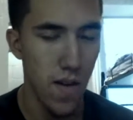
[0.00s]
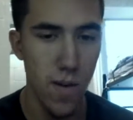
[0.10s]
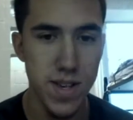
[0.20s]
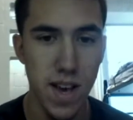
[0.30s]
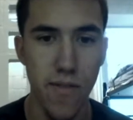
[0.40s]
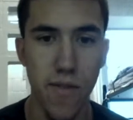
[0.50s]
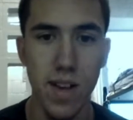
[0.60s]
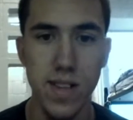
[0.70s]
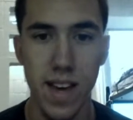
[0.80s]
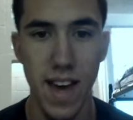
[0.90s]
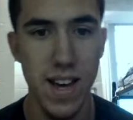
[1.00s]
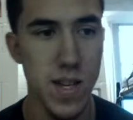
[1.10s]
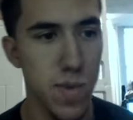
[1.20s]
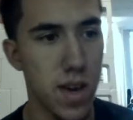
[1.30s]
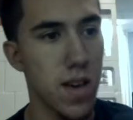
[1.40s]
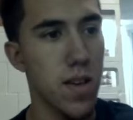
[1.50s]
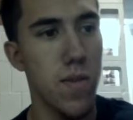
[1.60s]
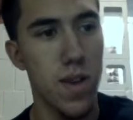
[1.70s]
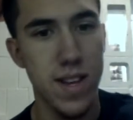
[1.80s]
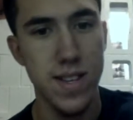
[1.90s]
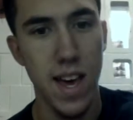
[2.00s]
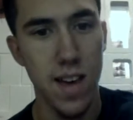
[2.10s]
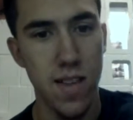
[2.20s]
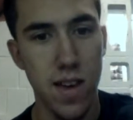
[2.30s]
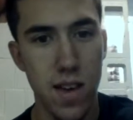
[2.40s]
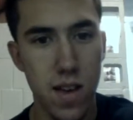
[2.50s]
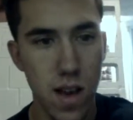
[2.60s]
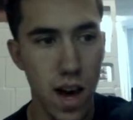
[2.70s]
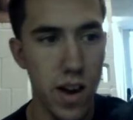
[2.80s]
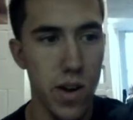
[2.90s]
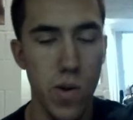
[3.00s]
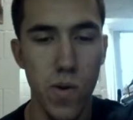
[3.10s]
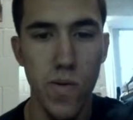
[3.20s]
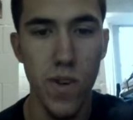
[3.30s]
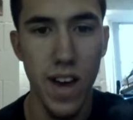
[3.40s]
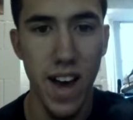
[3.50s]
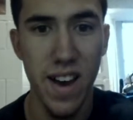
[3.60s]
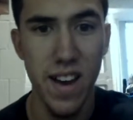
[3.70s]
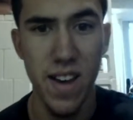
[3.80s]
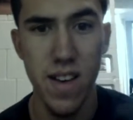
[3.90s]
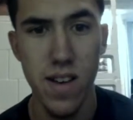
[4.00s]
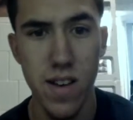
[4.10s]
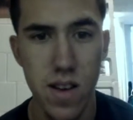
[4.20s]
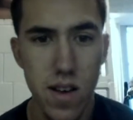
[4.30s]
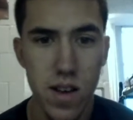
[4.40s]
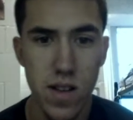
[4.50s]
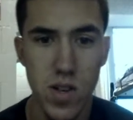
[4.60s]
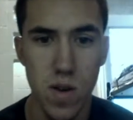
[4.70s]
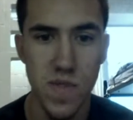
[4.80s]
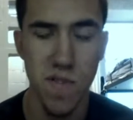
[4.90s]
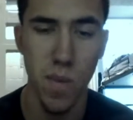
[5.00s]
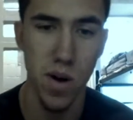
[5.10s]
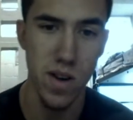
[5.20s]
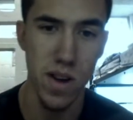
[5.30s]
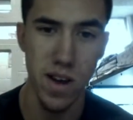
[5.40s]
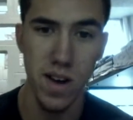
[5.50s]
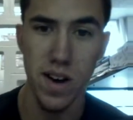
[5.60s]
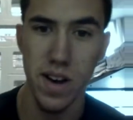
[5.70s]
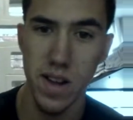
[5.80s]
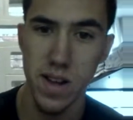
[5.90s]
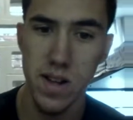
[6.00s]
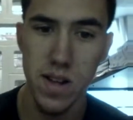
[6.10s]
always had friends like ask me what exactly I do for dieting in terms of bulking and cutting.